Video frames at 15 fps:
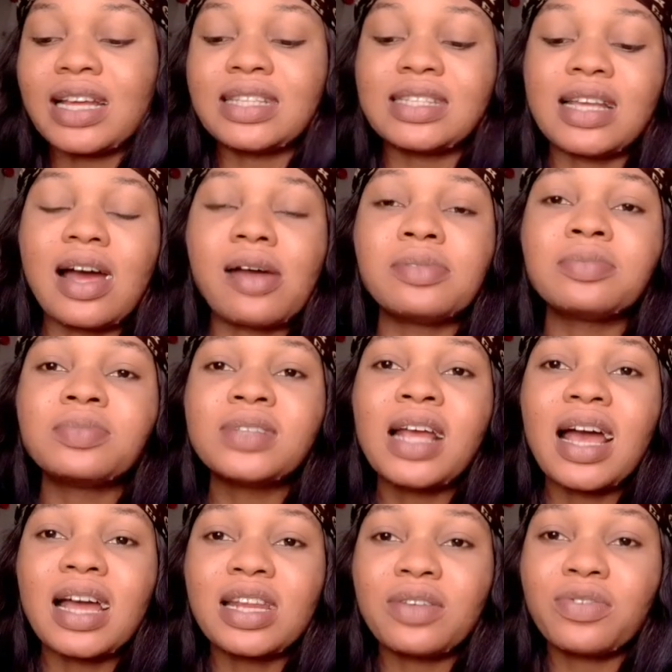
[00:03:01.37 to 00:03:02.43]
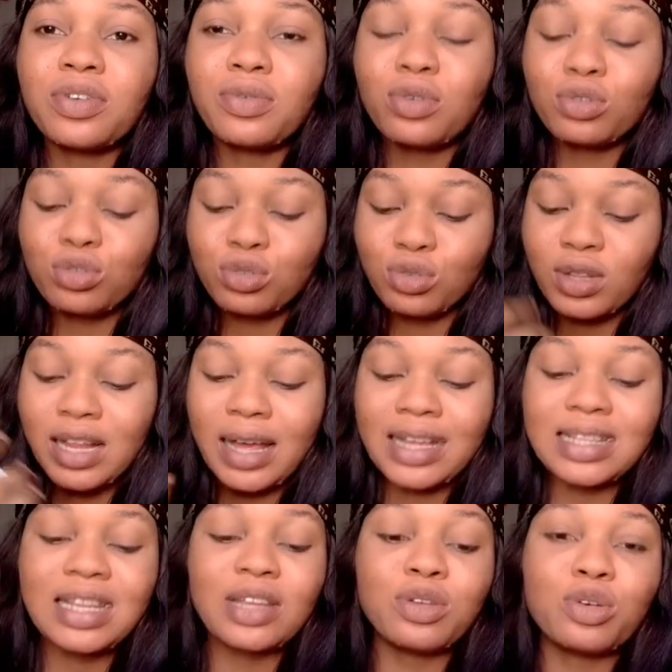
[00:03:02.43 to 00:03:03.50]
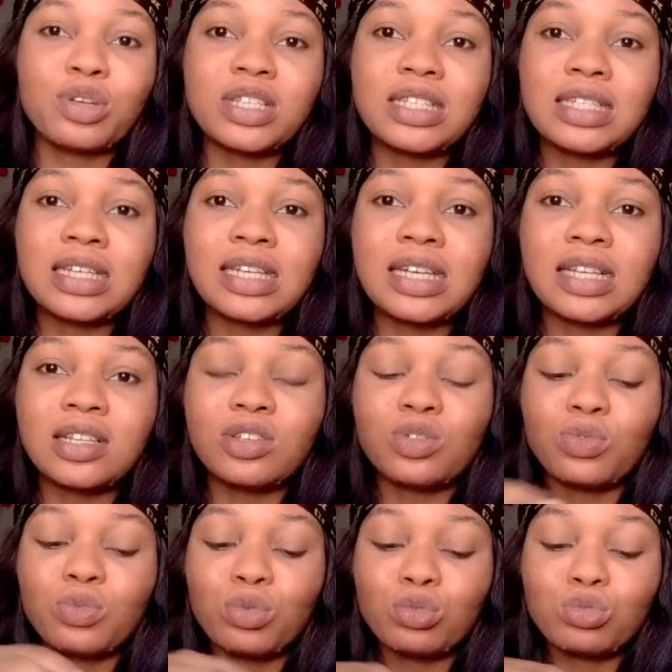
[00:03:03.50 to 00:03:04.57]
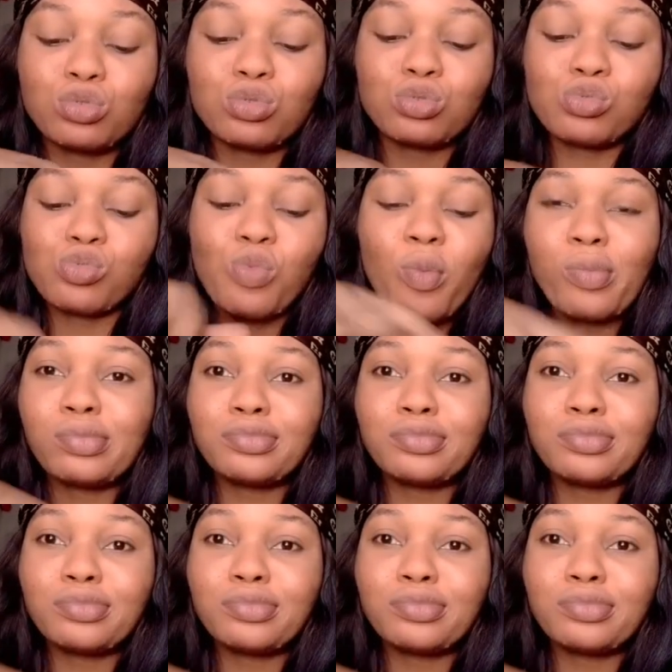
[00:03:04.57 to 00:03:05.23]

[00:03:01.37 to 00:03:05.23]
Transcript: lighter, and if you want to lighten your skin, you want to